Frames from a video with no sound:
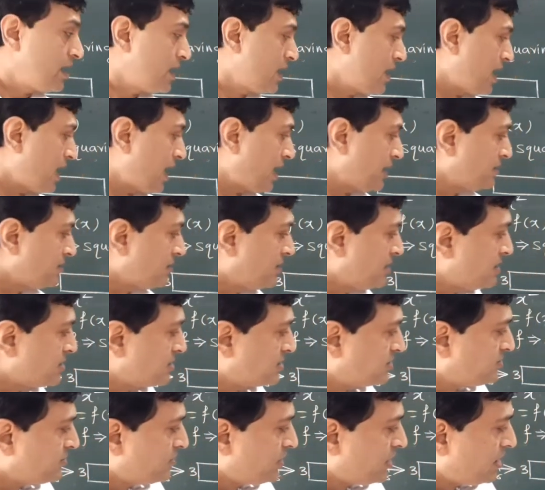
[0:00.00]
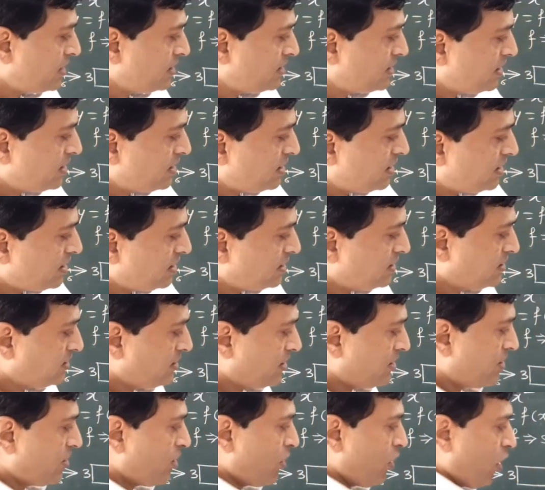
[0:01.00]
And this
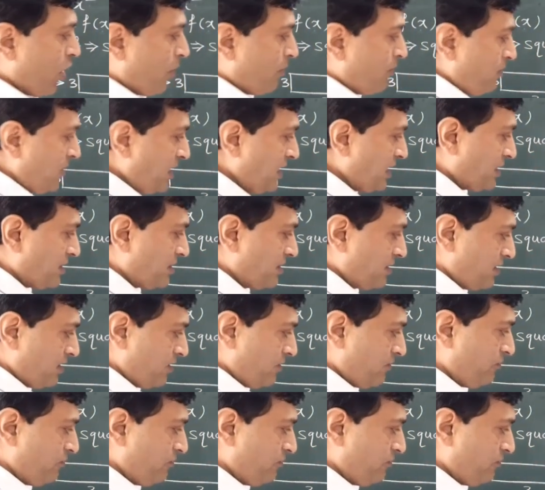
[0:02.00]
oblique